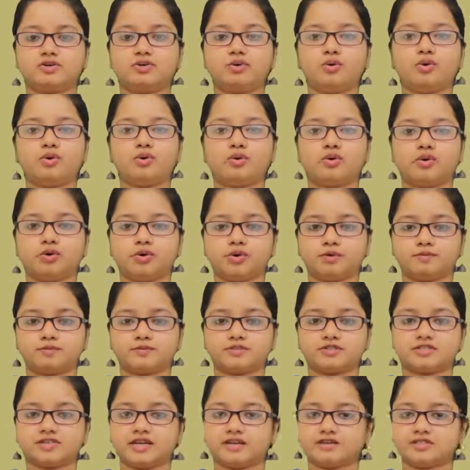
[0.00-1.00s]
core of
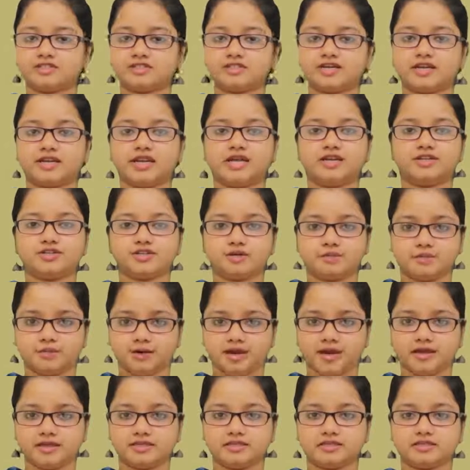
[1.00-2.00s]
such an
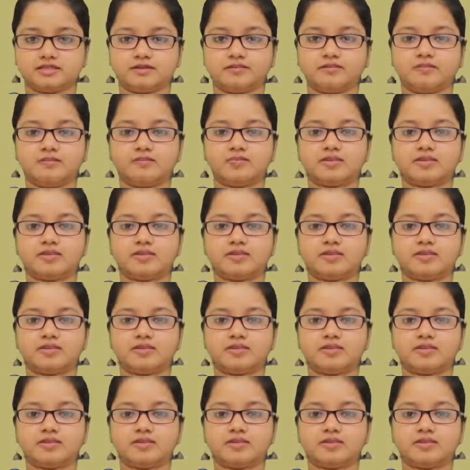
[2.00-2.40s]
enterprise.